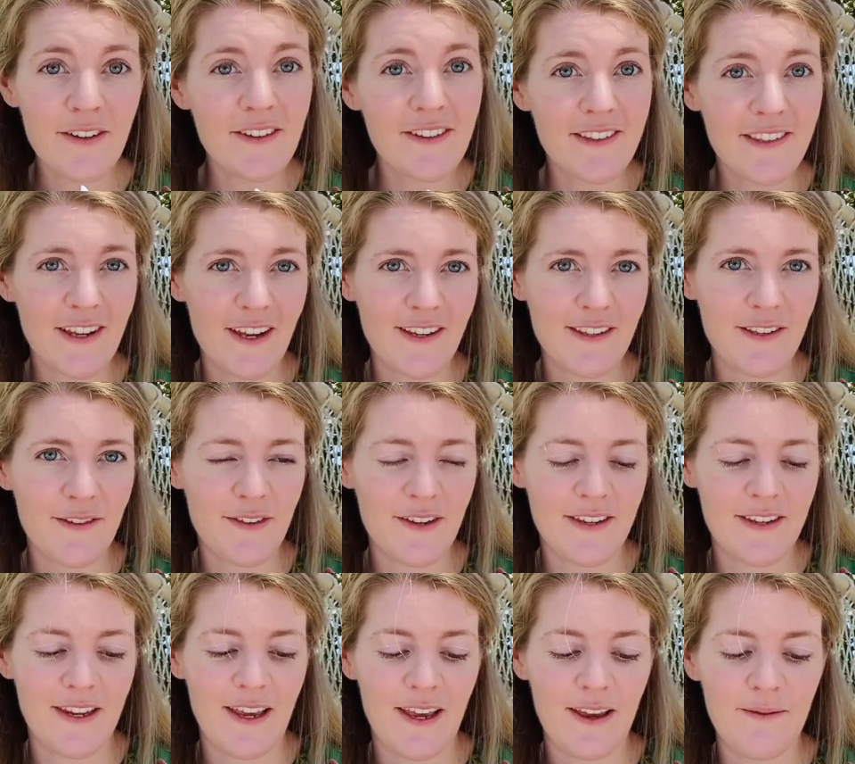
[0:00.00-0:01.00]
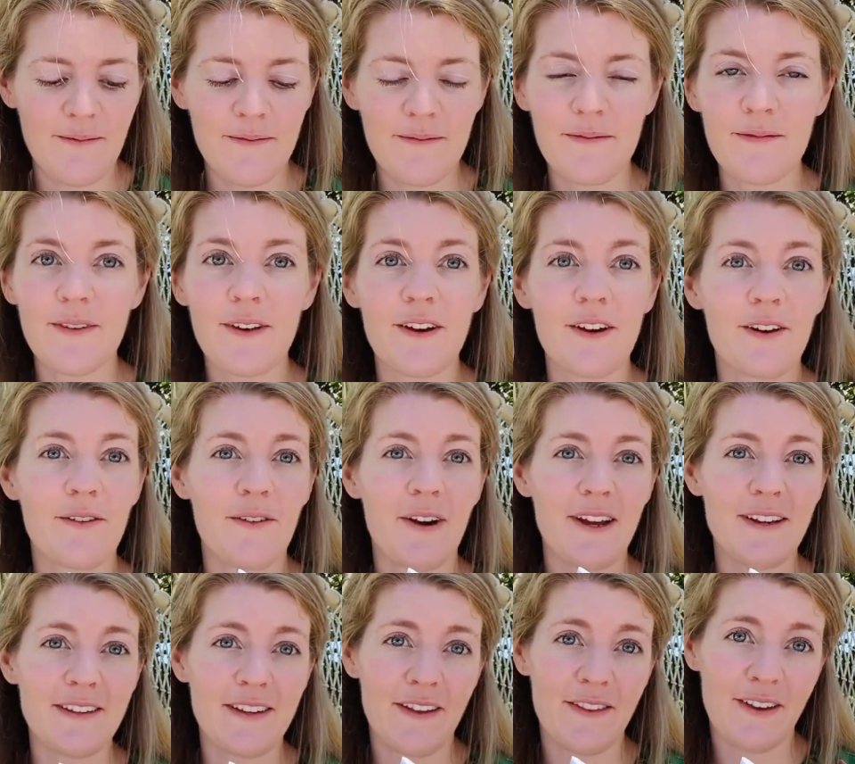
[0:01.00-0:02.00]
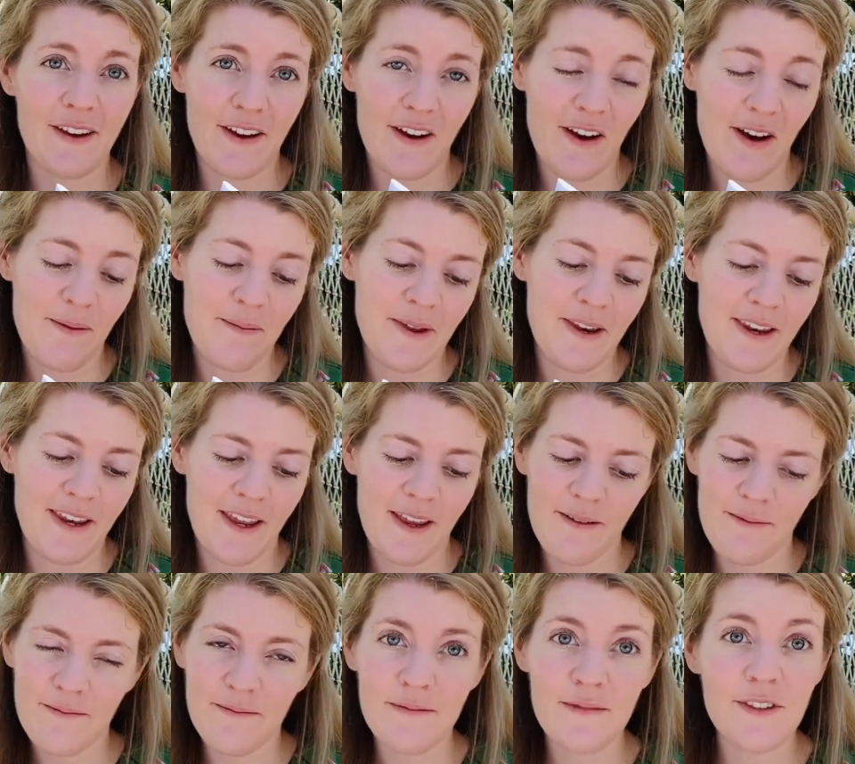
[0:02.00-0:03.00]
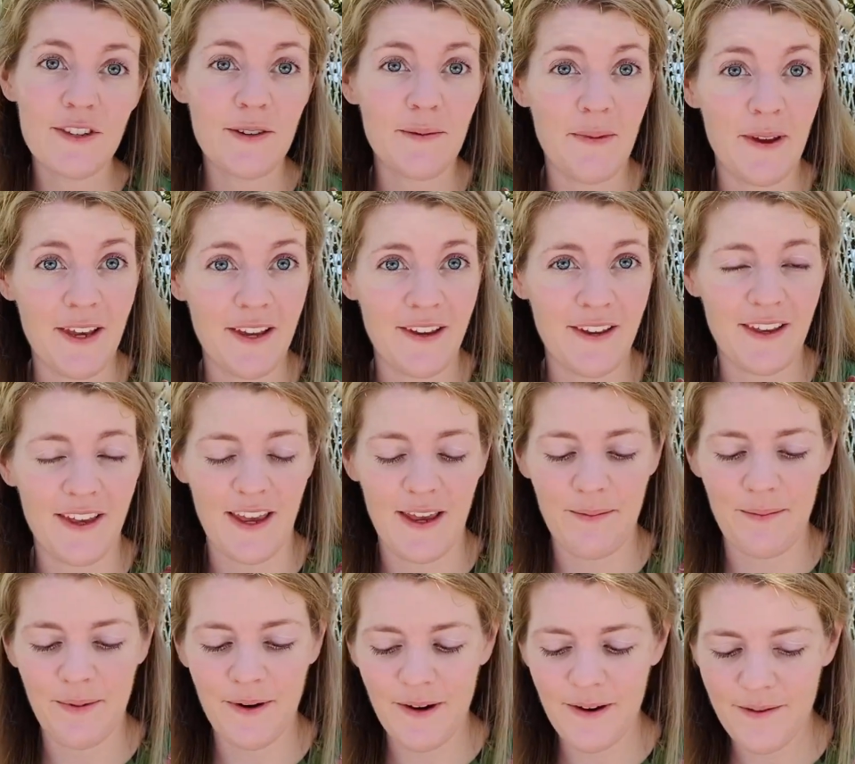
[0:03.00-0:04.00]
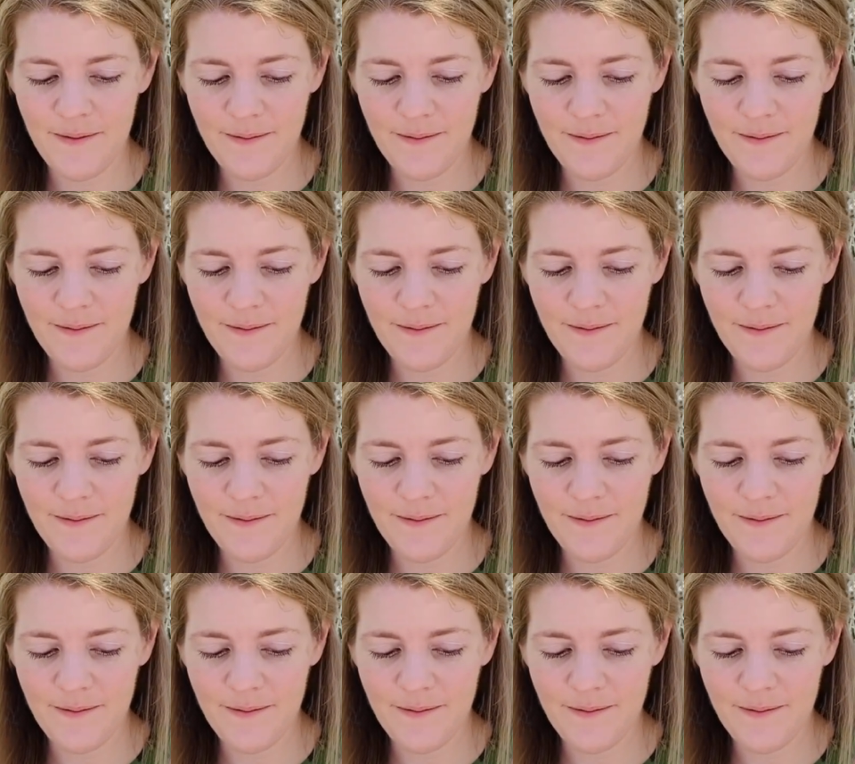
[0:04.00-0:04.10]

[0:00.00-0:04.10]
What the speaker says: the scientific name, I'm going to write down the common name, Jamaican caper.